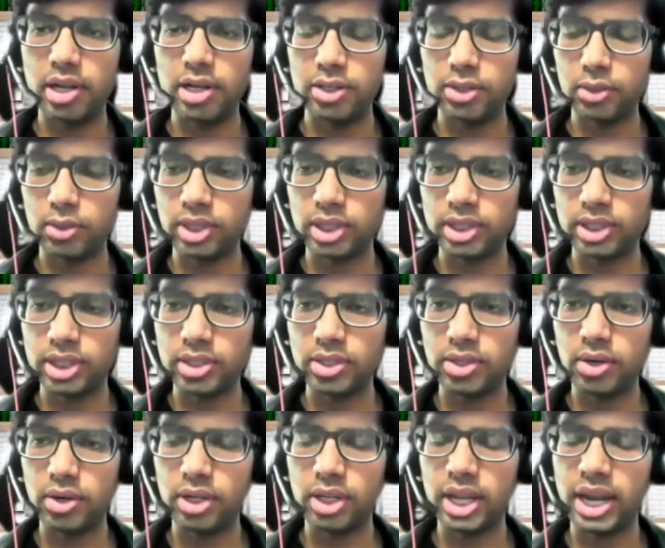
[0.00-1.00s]
So this is
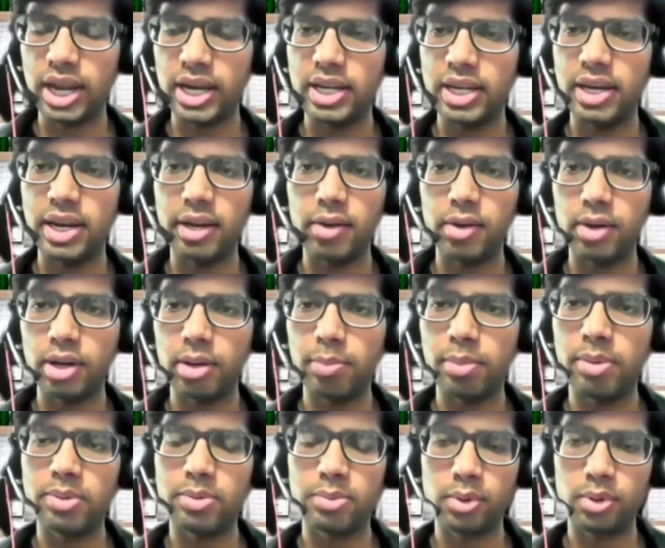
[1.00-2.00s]
not any regular
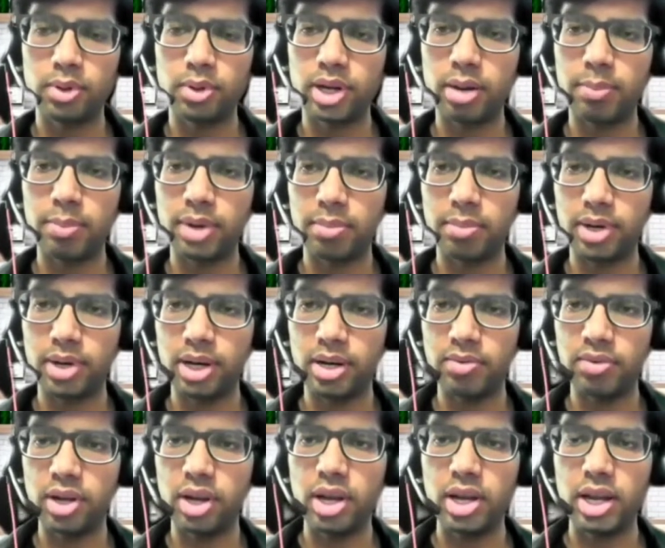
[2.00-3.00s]
MIMS program, I
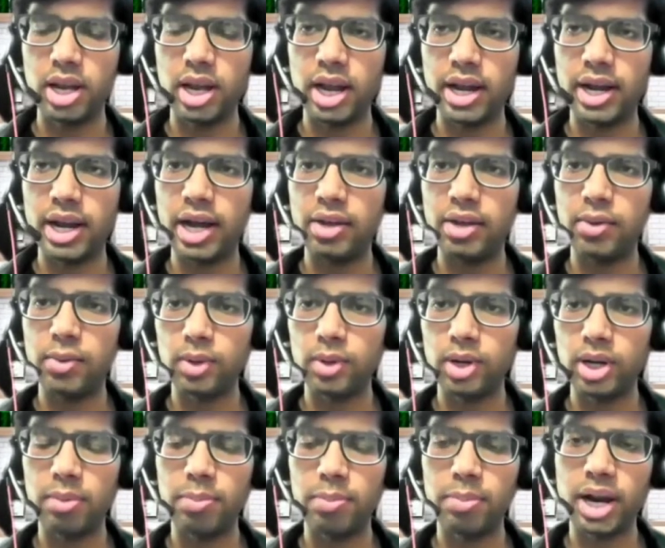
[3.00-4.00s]
believe, and I
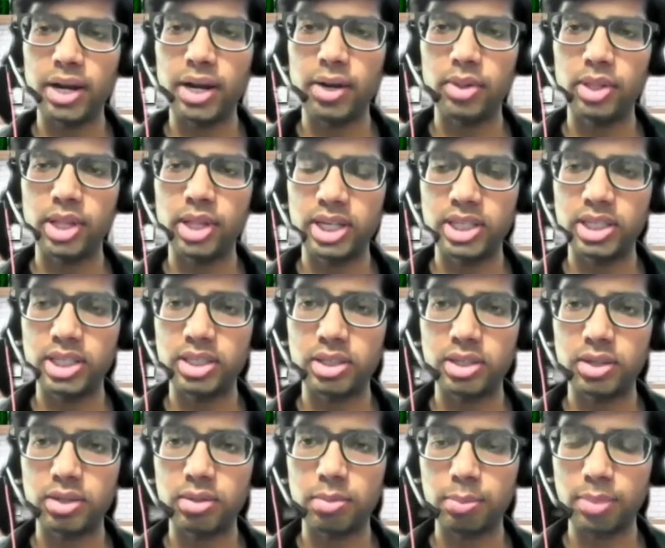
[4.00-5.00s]
only apply to this
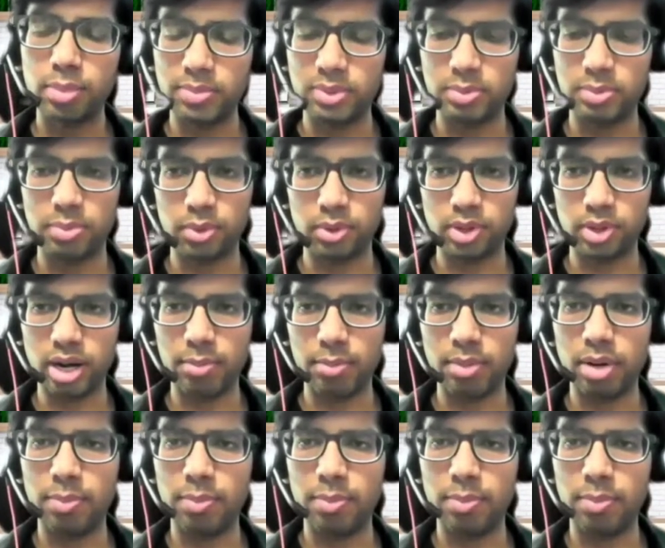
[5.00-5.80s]
MIMS program.